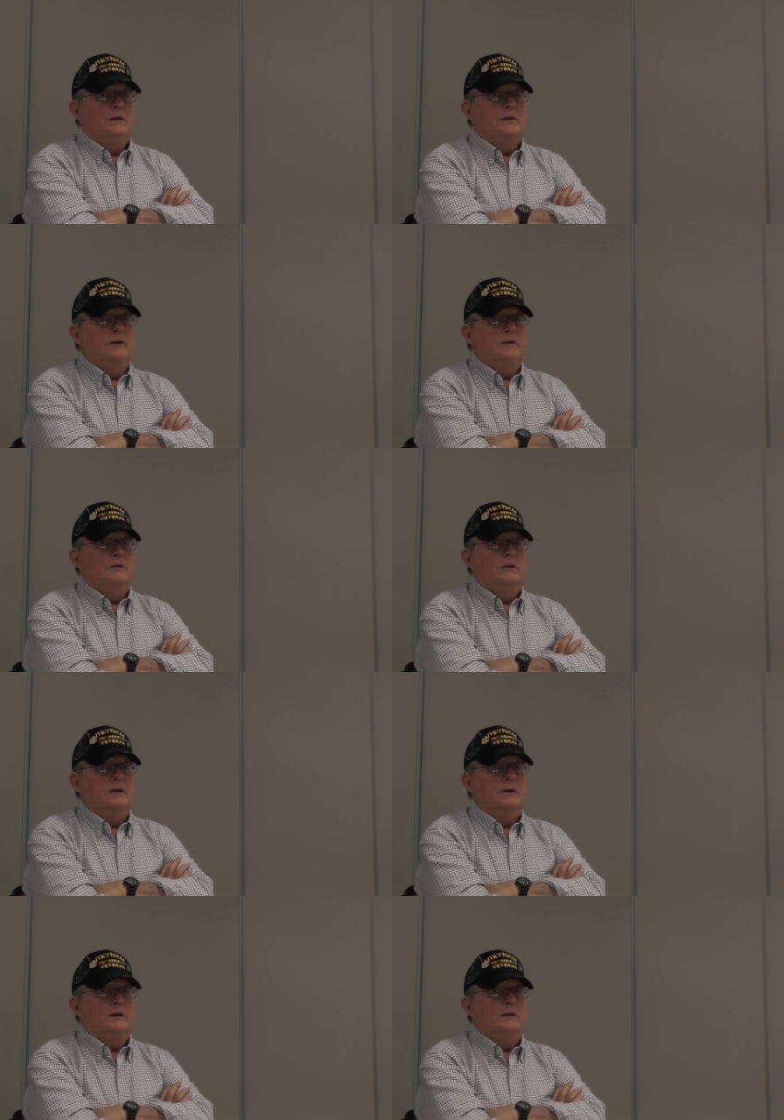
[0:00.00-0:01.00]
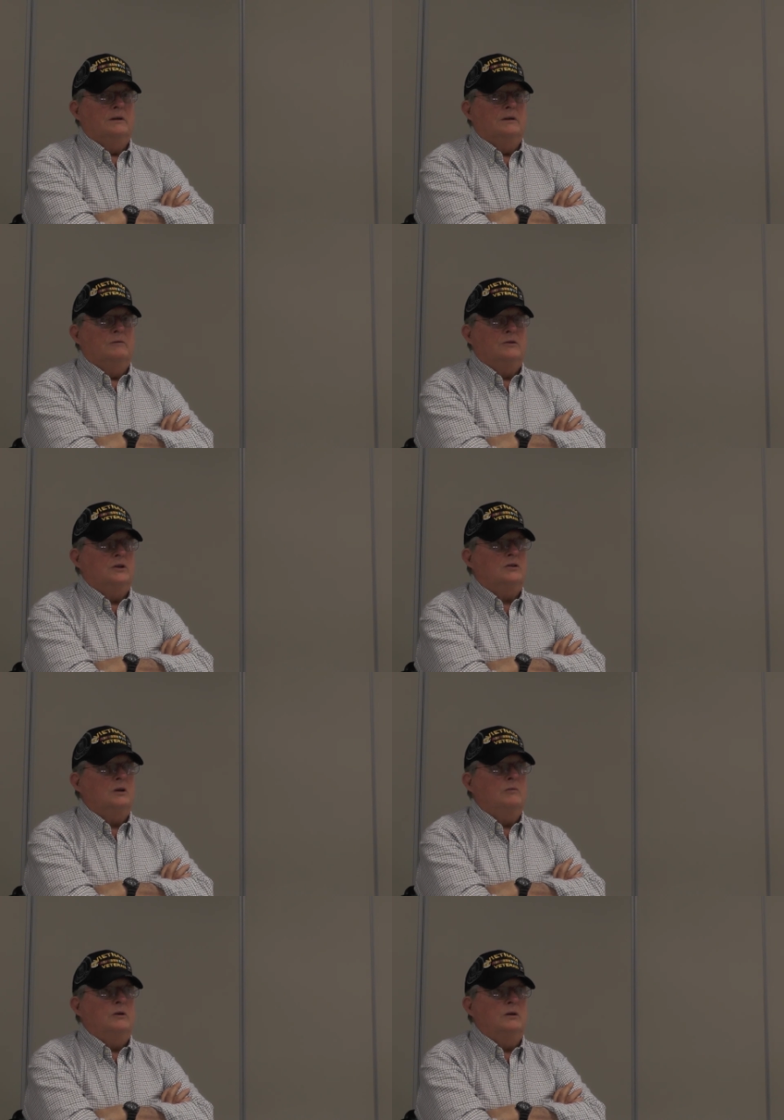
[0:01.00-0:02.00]
you know, it was just
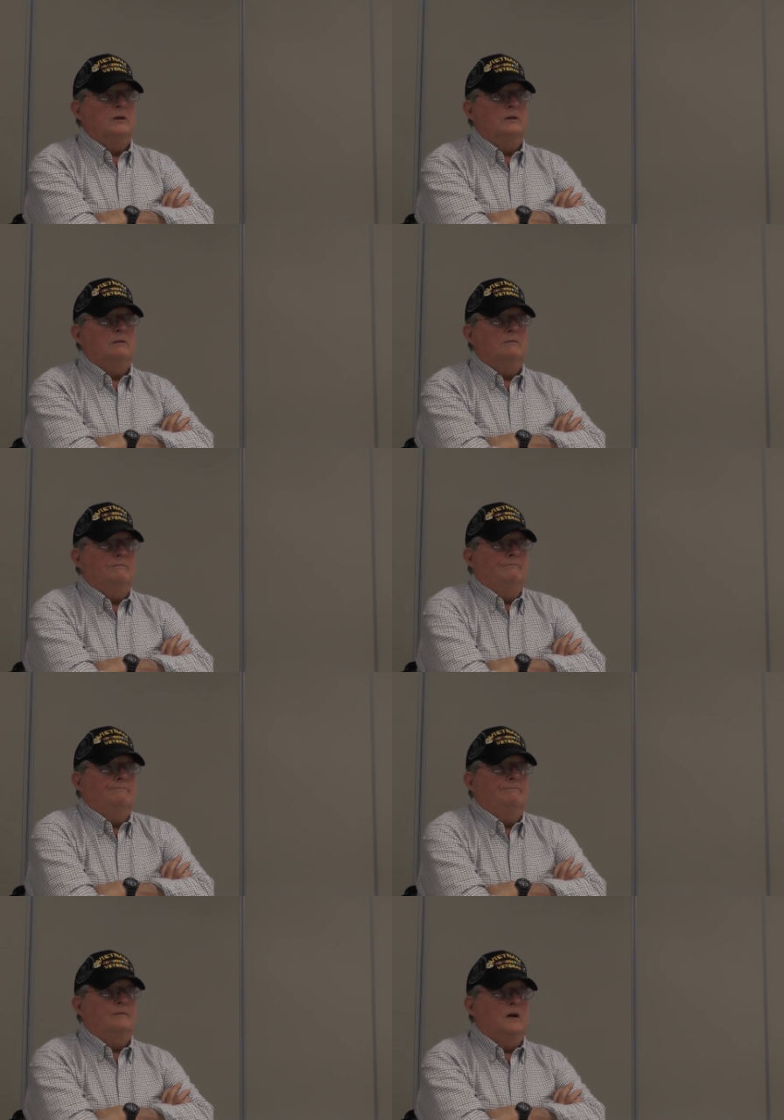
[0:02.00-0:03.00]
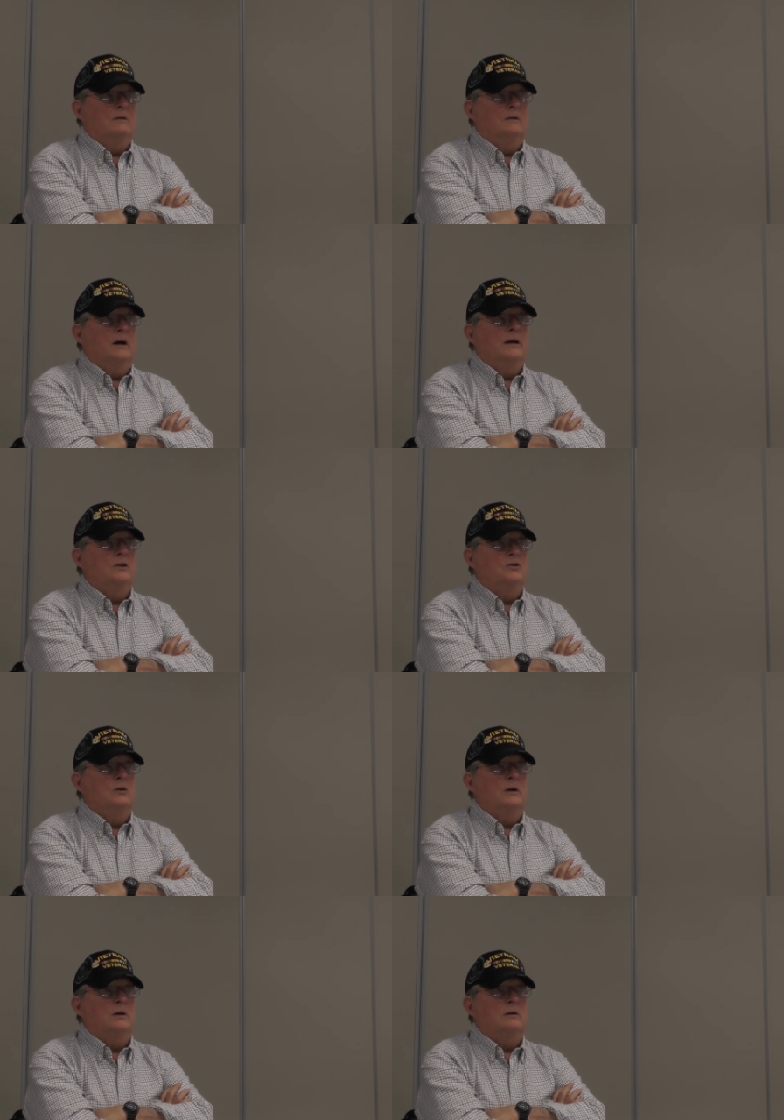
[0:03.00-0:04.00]
something that I
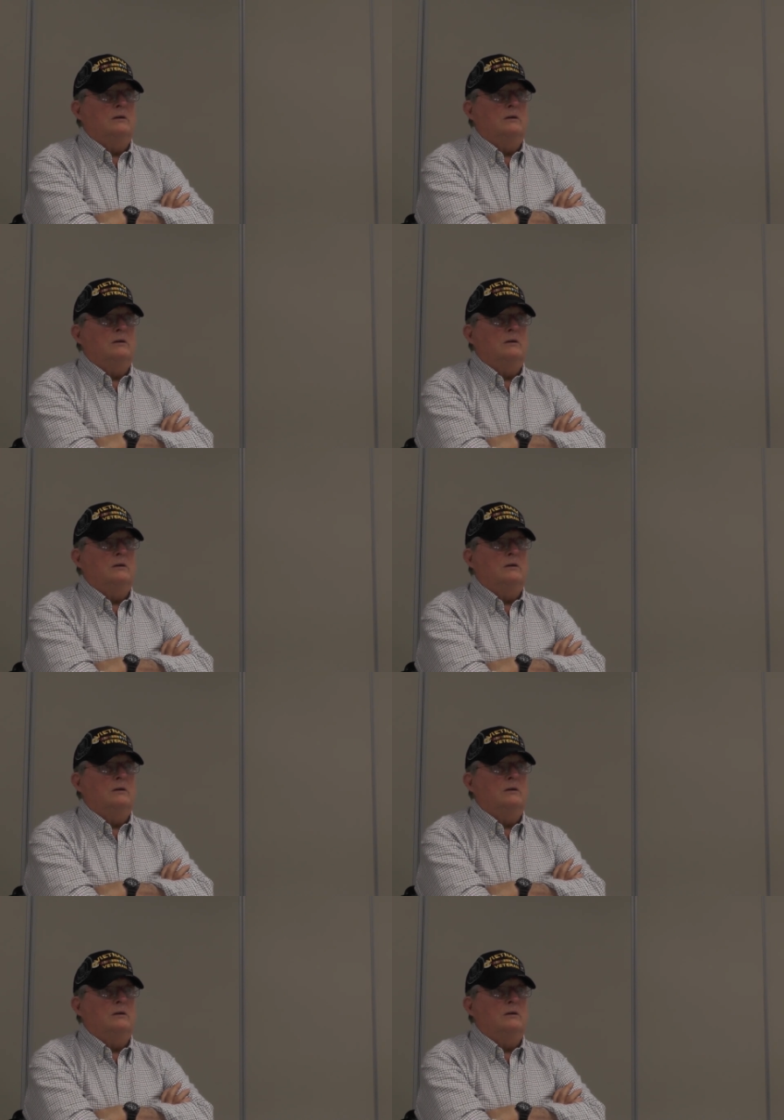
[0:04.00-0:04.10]
enjoyed.